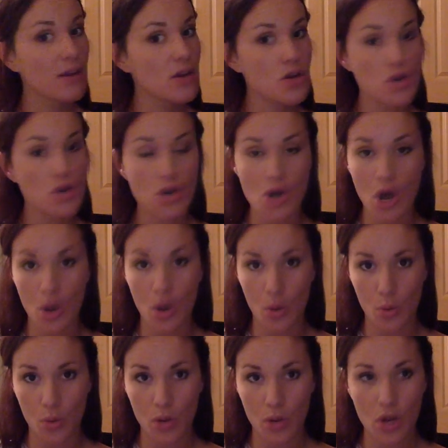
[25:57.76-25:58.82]
No.
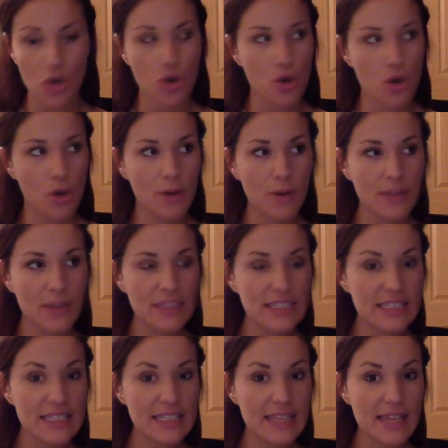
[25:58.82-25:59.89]
Nobody wants to
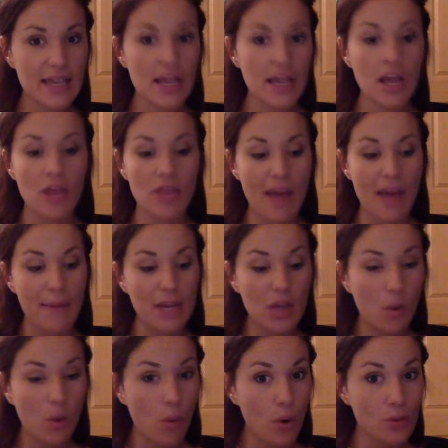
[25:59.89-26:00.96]
see that many
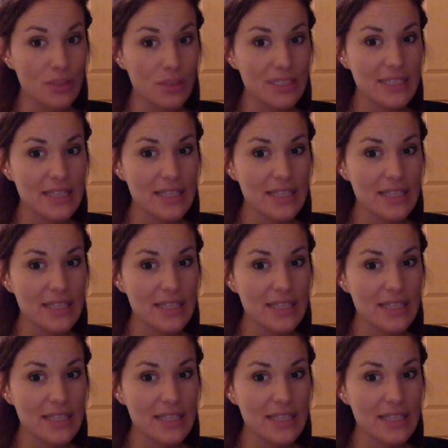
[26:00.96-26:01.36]
quotes,